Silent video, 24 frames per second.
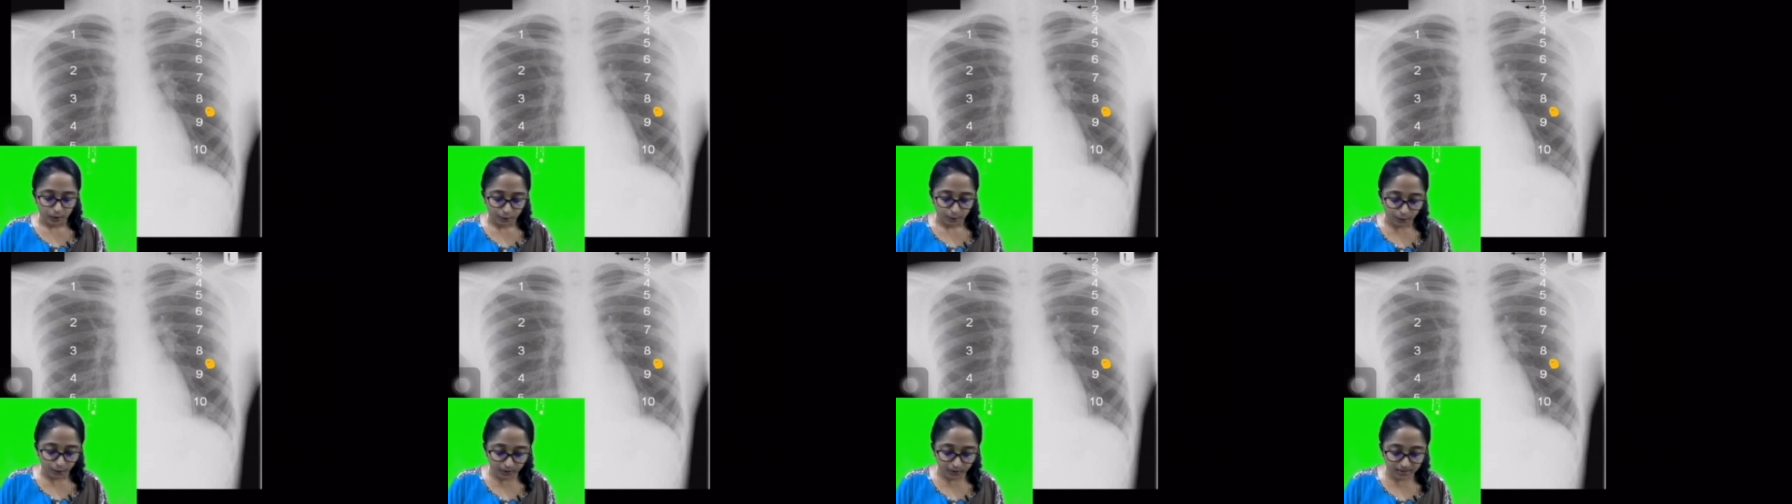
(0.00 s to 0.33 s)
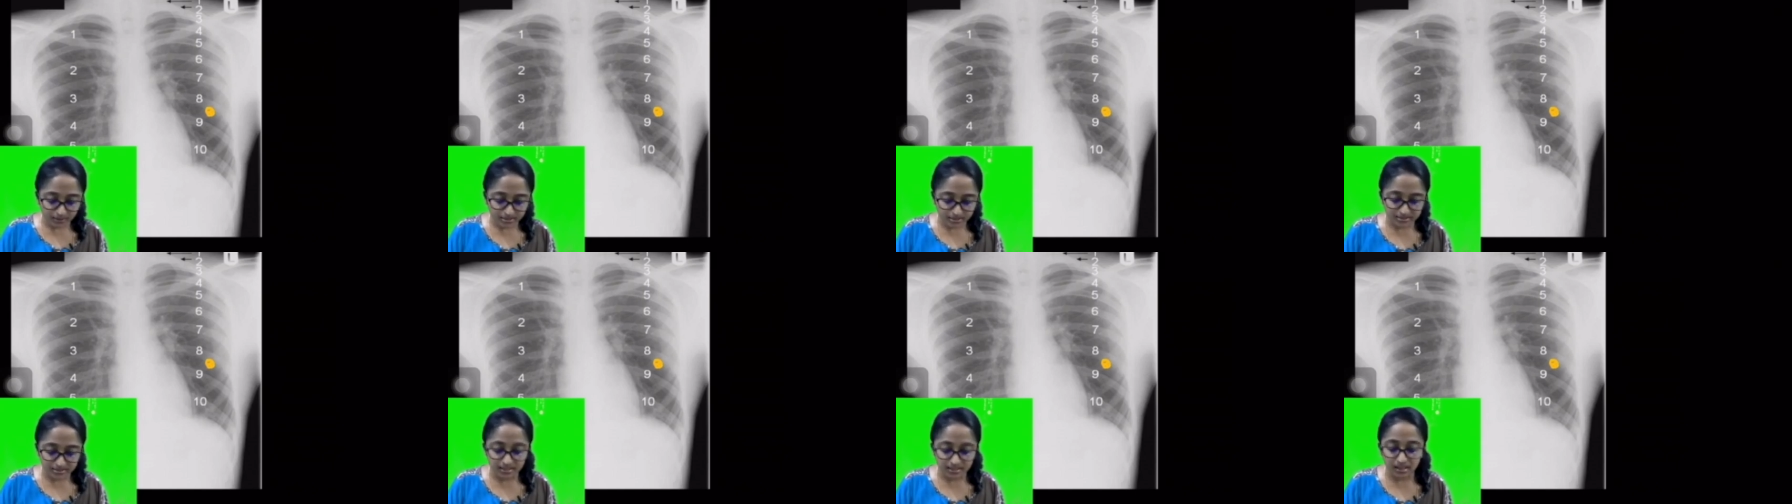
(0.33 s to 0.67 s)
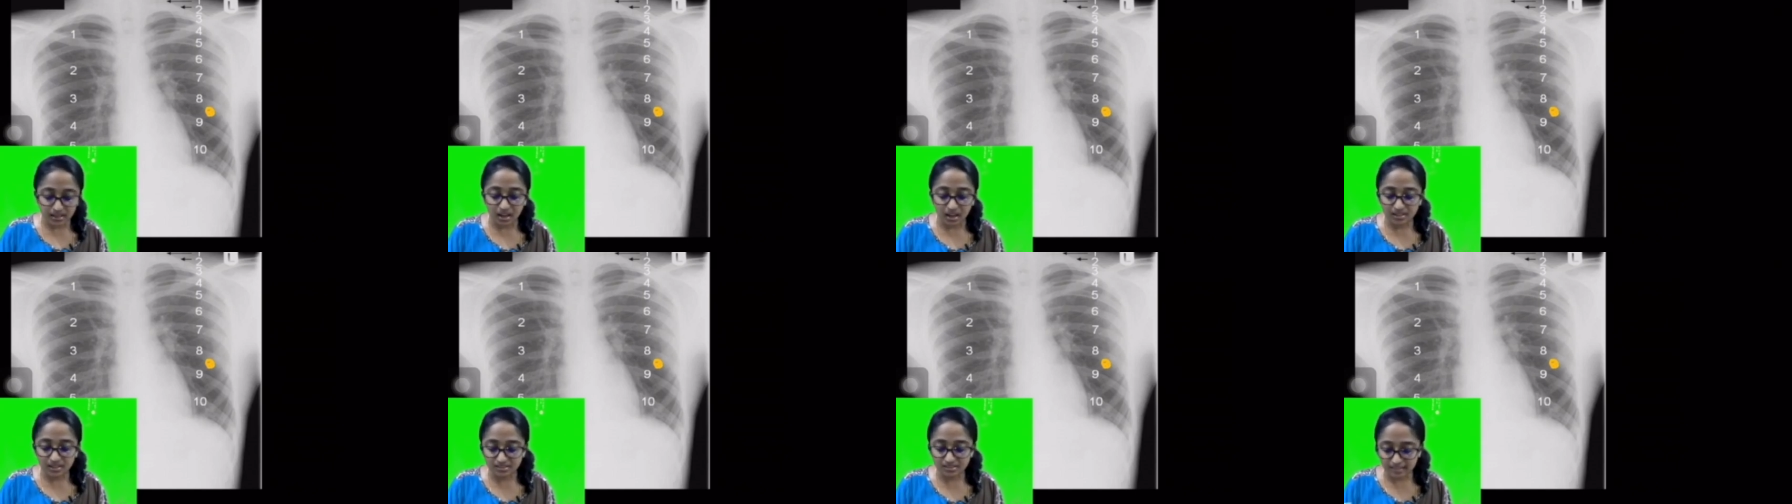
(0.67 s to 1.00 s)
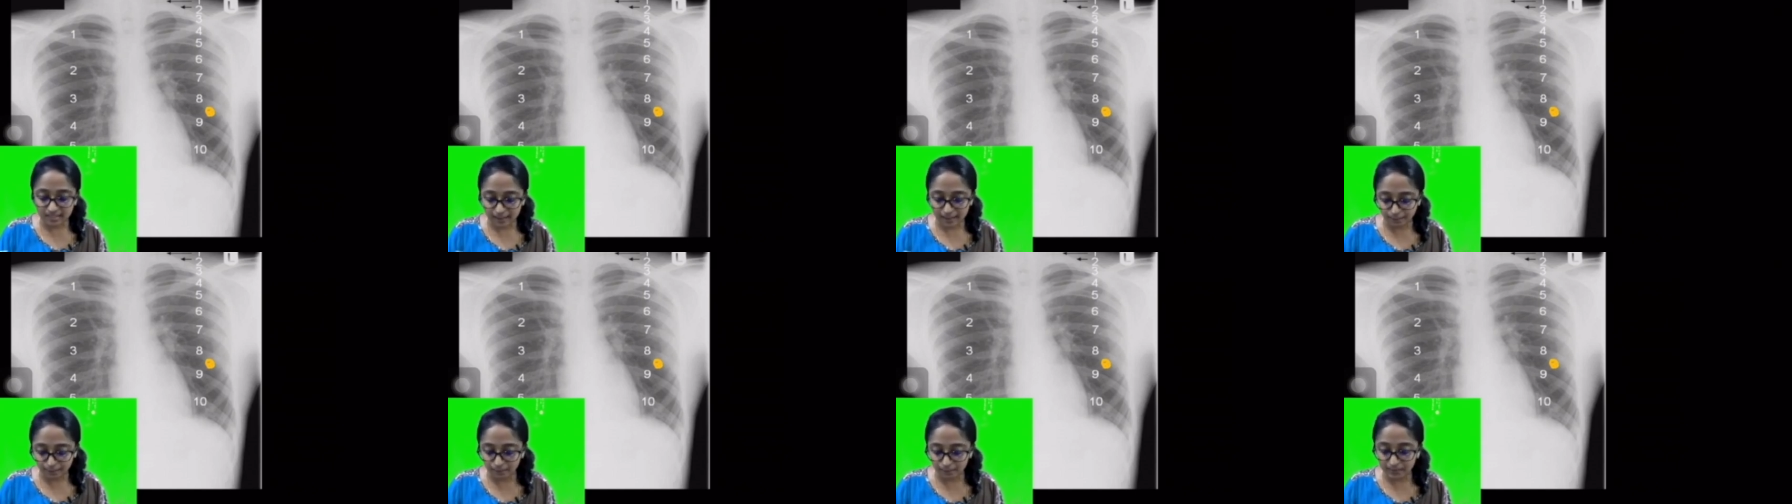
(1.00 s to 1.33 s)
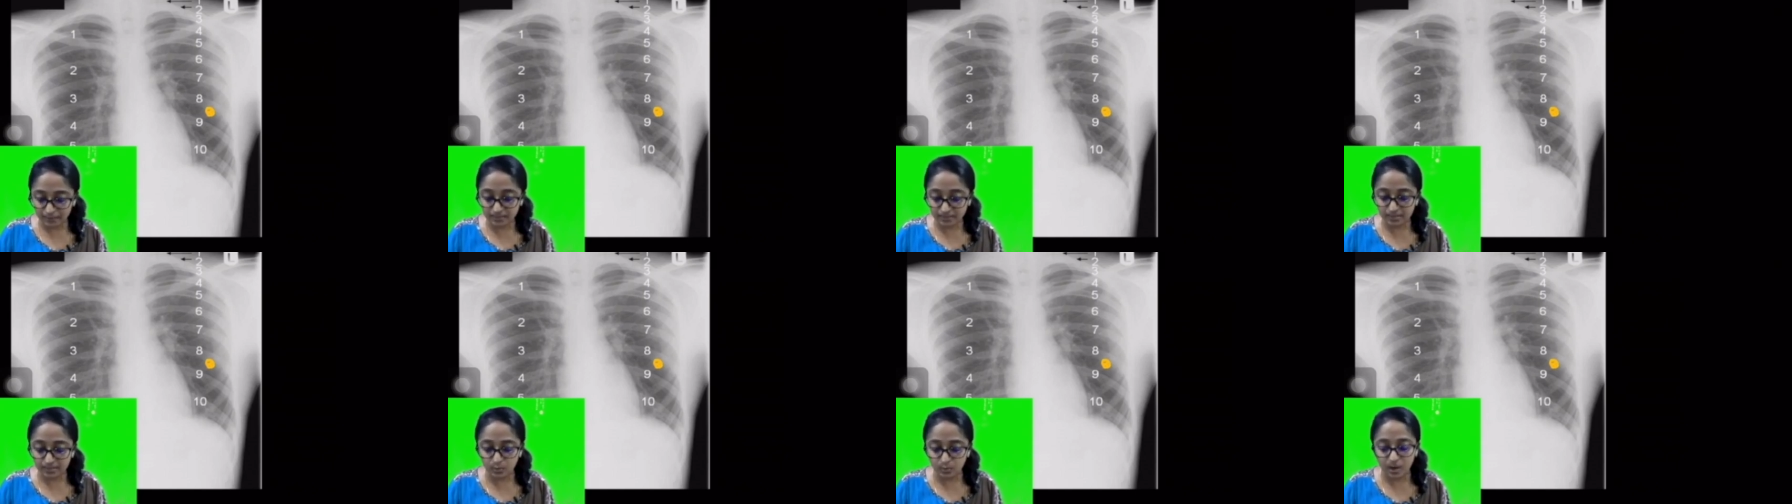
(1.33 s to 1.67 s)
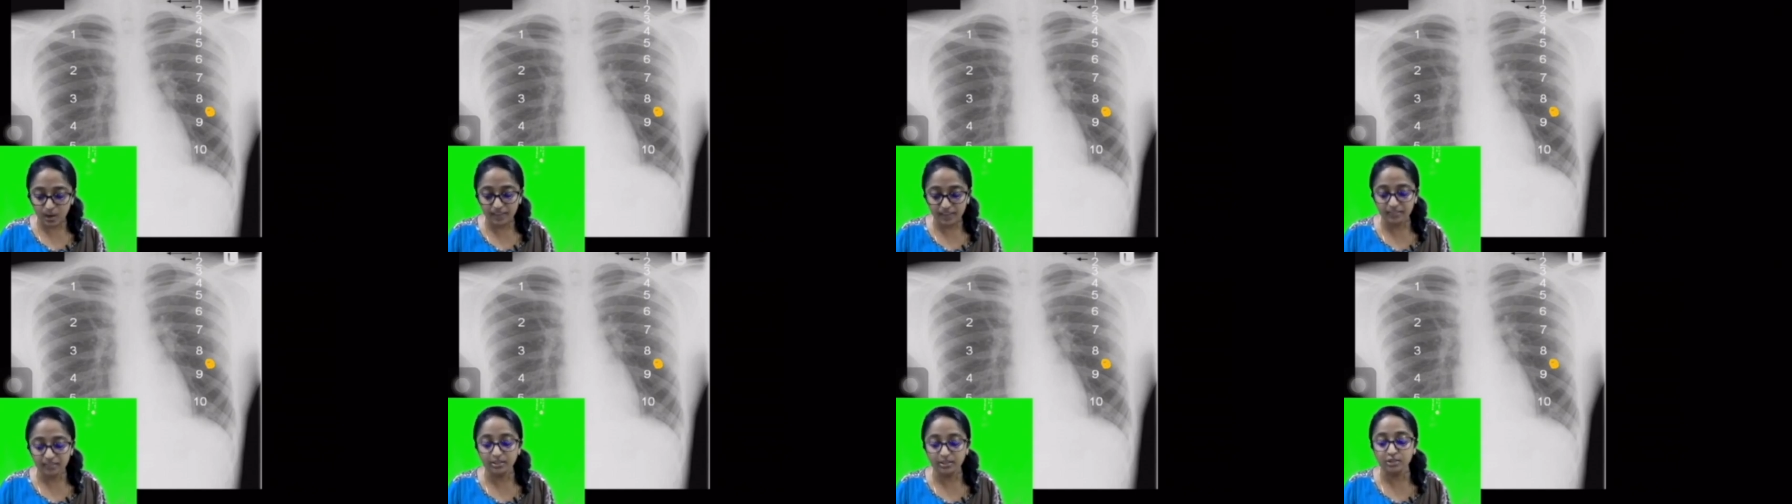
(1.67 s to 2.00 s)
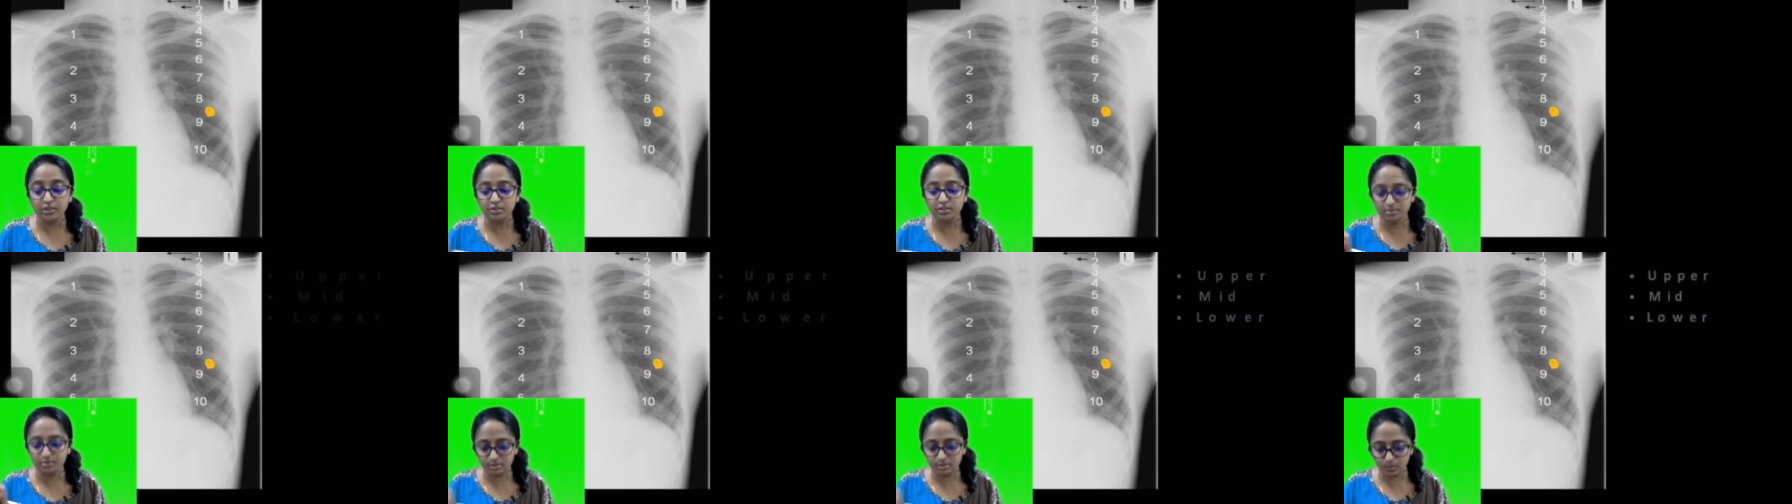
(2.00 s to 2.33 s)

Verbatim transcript: For this, the lungs have been divided into